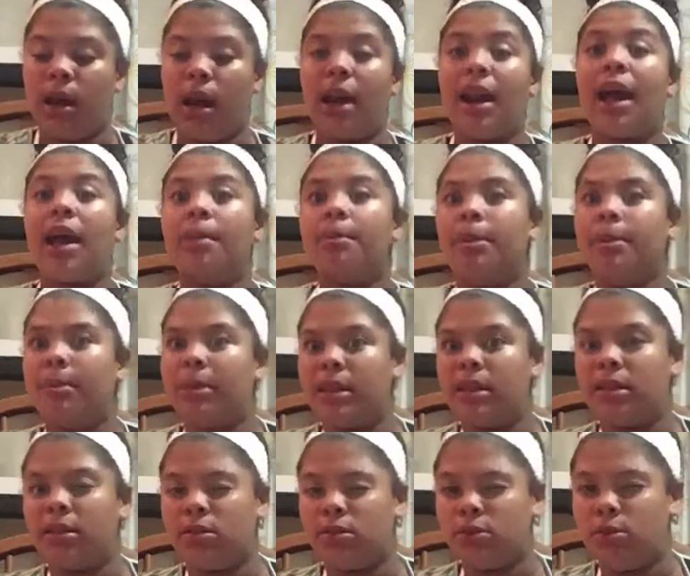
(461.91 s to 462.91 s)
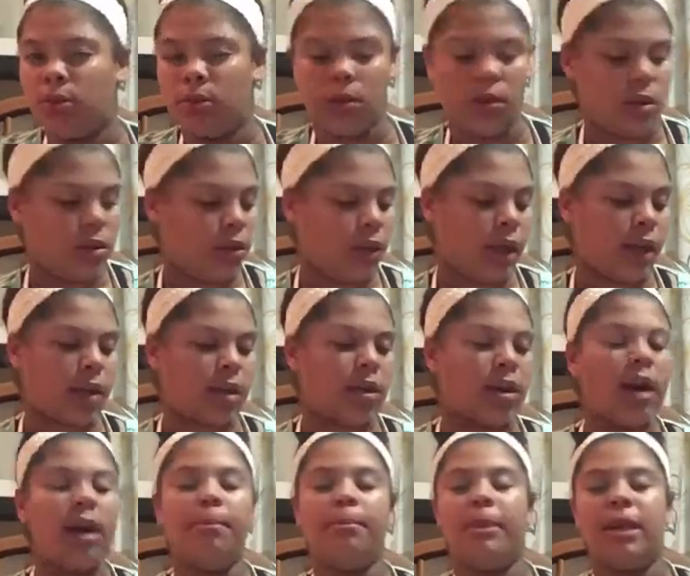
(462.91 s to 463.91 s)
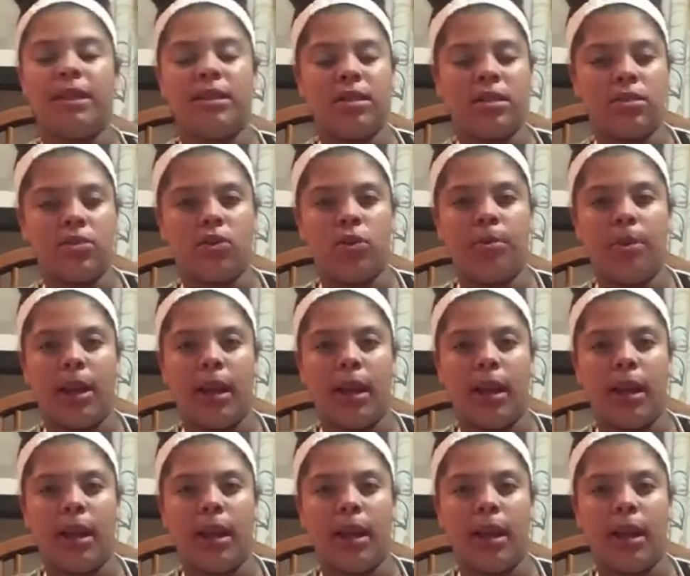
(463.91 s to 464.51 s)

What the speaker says: and I had been missing school too. Like, not missing school,